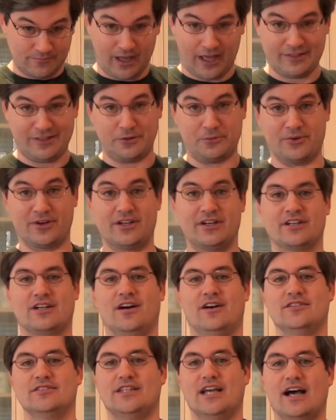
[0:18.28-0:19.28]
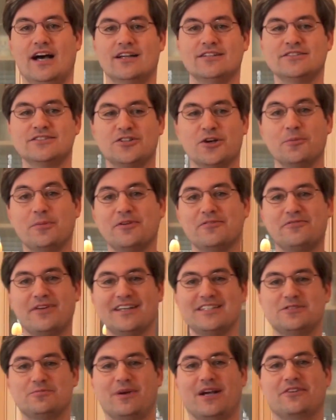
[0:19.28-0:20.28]
I think we're going to call Don's Open
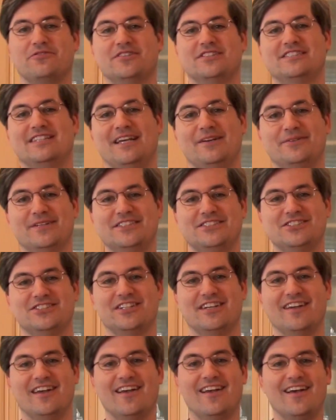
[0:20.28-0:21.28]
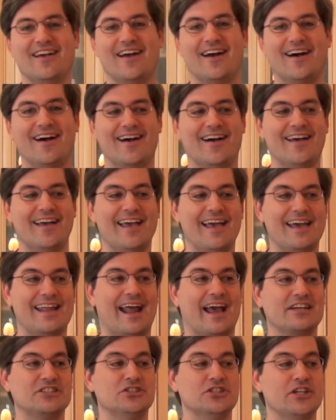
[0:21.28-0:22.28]
Faced Breakfast Sandwich. And
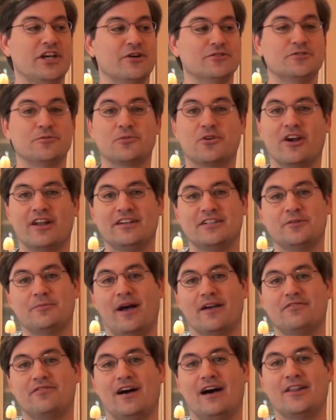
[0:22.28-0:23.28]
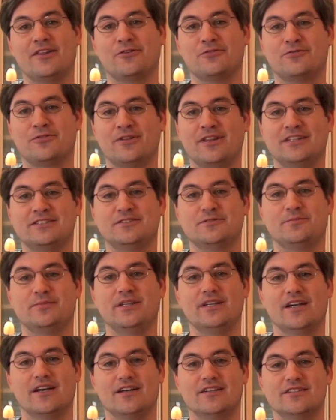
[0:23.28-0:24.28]
I actually owe some credit to my father for this,
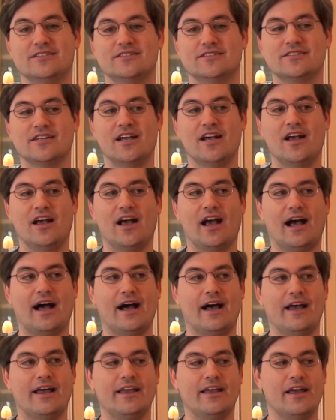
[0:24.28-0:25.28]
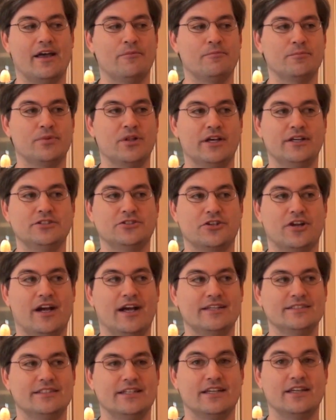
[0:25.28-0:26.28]
because I am
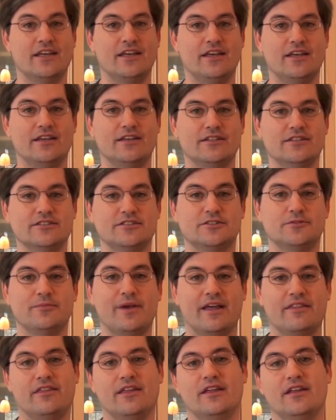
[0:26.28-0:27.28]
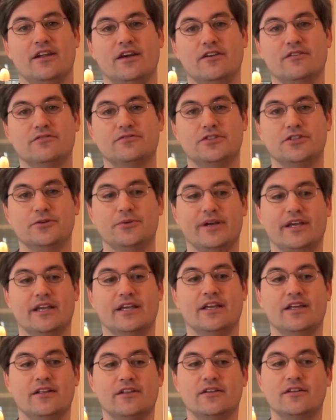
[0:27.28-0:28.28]
plagiarizing his method of doing
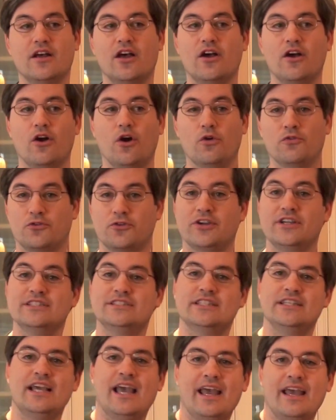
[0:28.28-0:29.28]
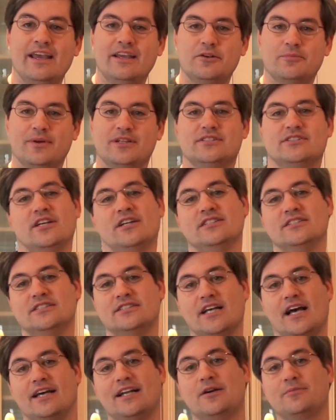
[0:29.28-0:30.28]
an over-easy egg but
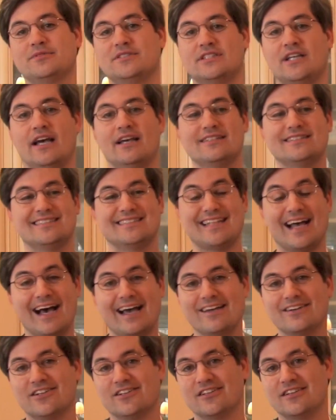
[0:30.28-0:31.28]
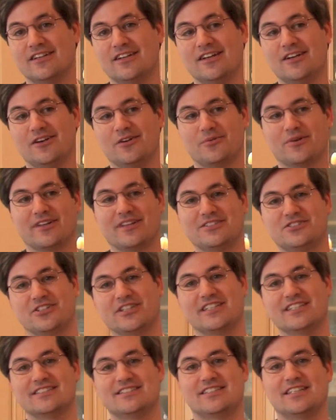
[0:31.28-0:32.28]
sunny-side-up style, where the
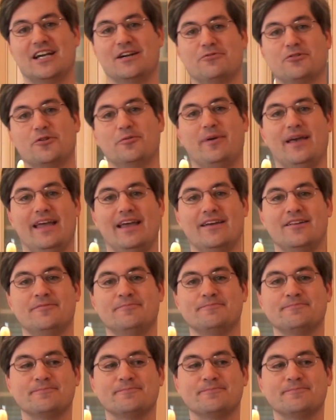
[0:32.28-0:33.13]
trick is to cover the pan.